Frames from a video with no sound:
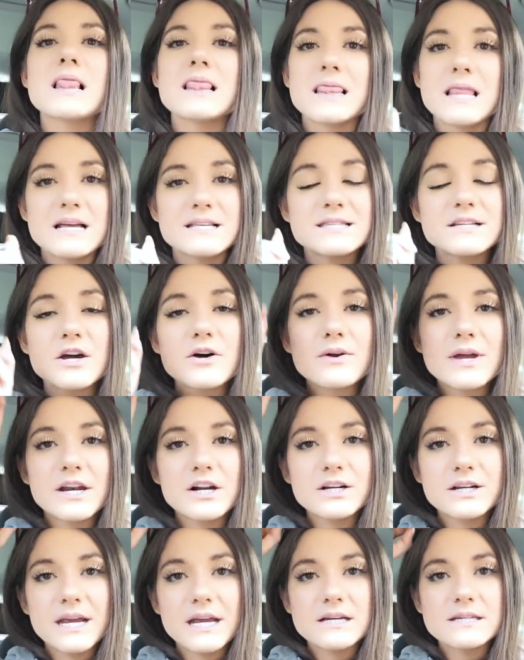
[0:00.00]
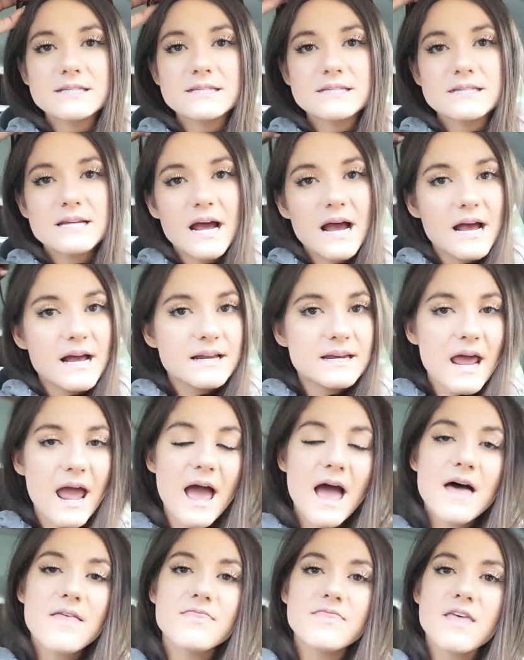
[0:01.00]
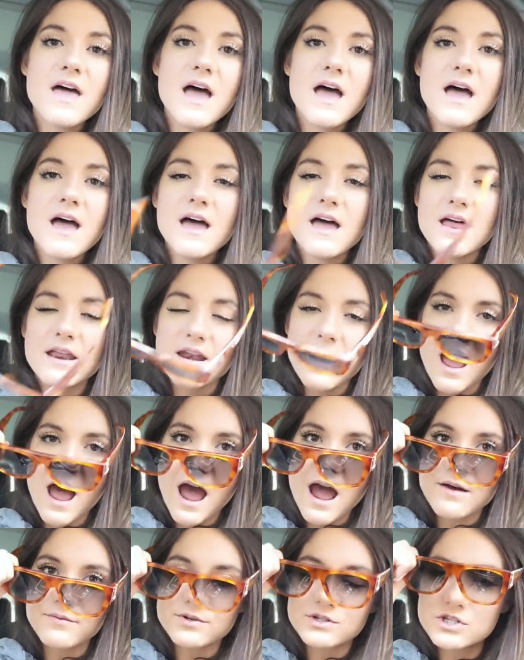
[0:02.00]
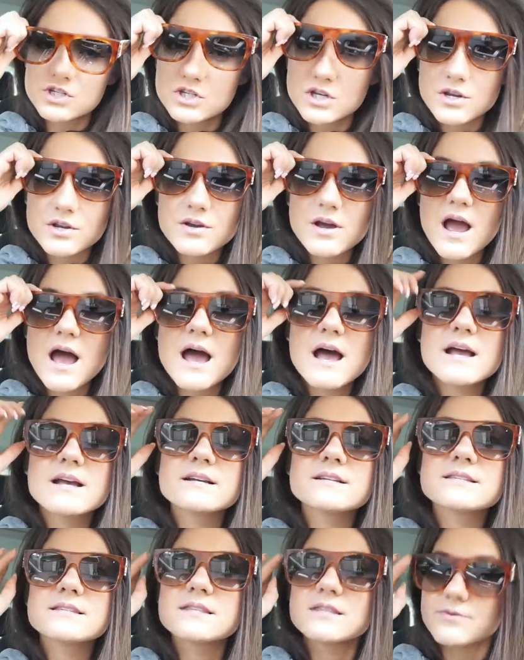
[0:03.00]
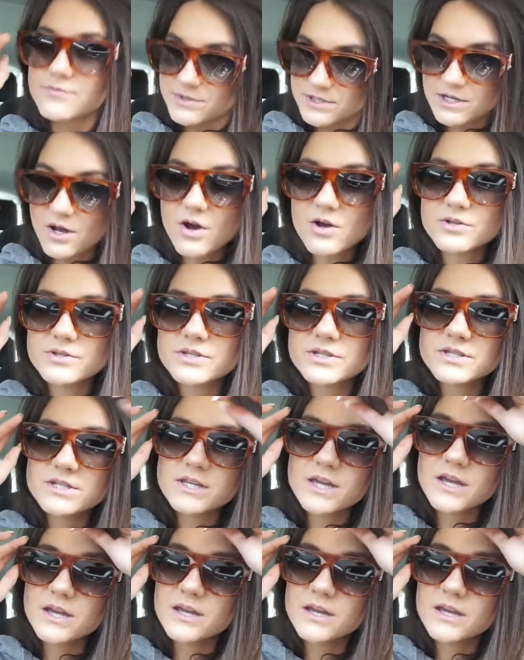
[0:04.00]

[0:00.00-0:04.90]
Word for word: Let's go get our nails done and then I will show you guys the results.